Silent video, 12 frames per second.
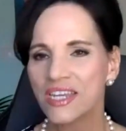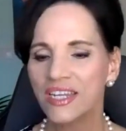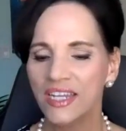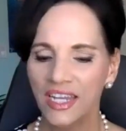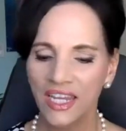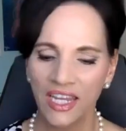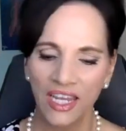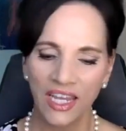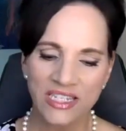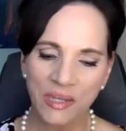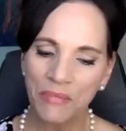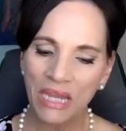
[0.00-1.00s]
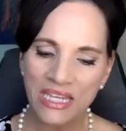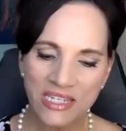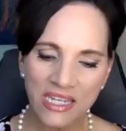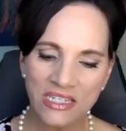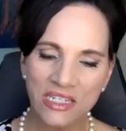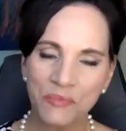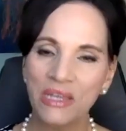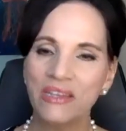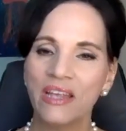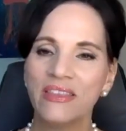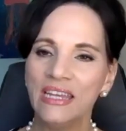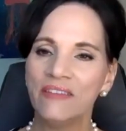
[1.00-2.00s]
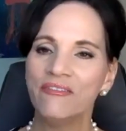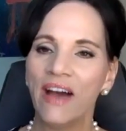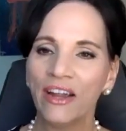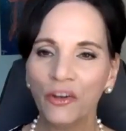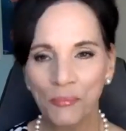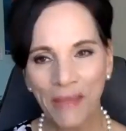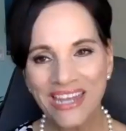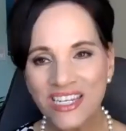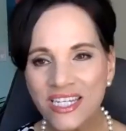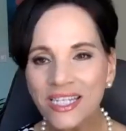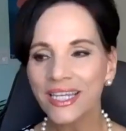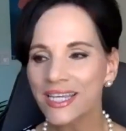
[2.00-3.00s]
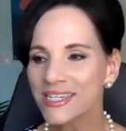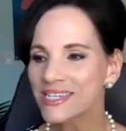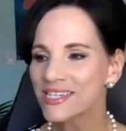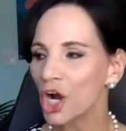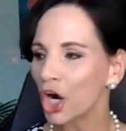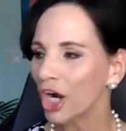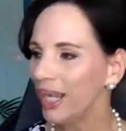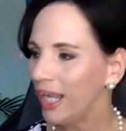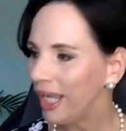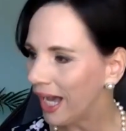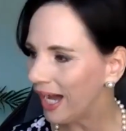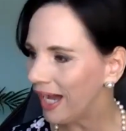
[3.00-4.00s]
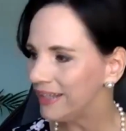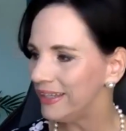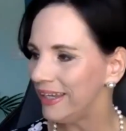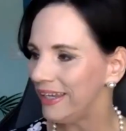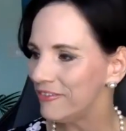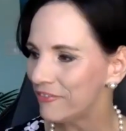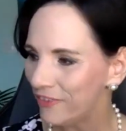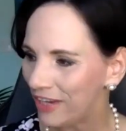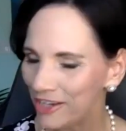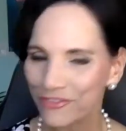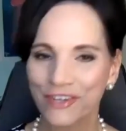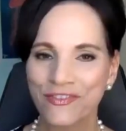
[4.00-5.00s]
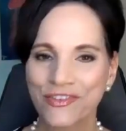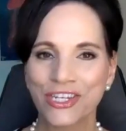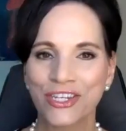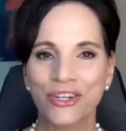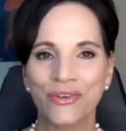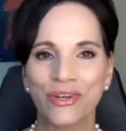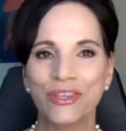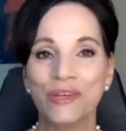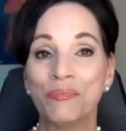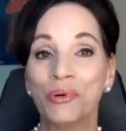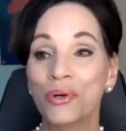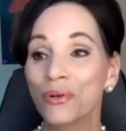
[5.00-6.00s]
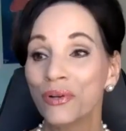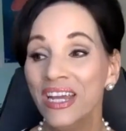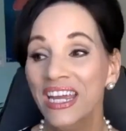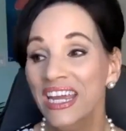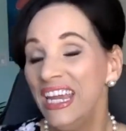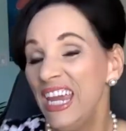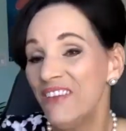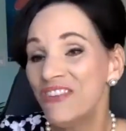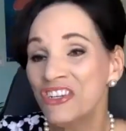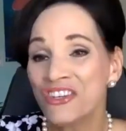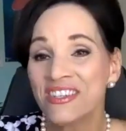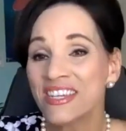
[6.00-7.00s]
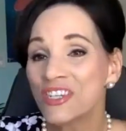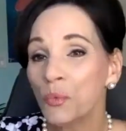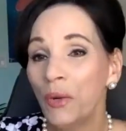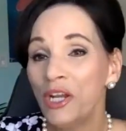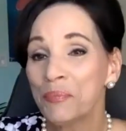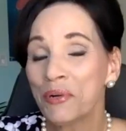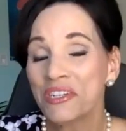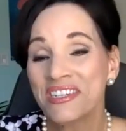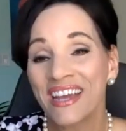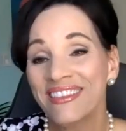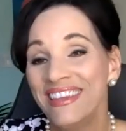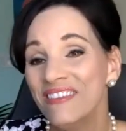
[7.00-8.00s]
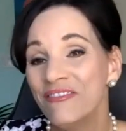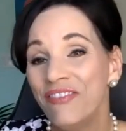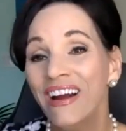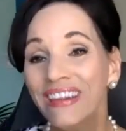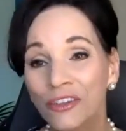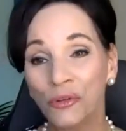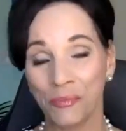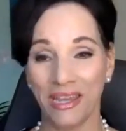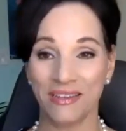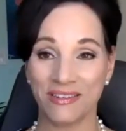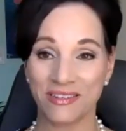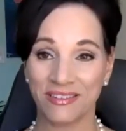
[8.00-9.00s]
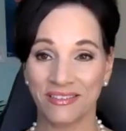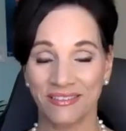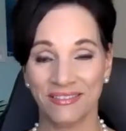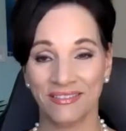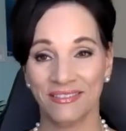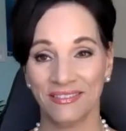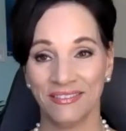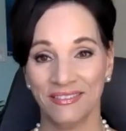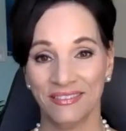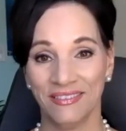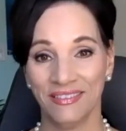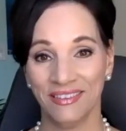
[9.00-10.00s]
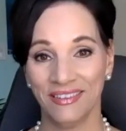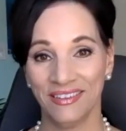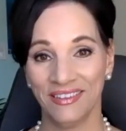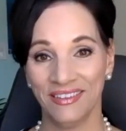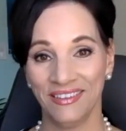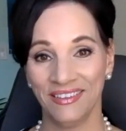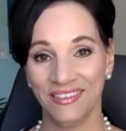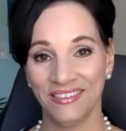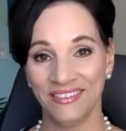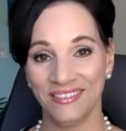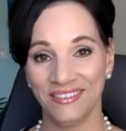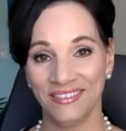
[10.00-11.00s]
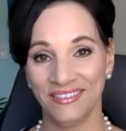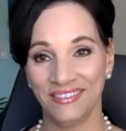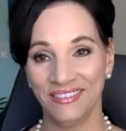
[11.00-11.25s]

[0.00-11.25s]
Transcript: And it's amazing to me that the environmentalists are not in favor of securing the border, even just as a way to protect the environment. Mm, right. I...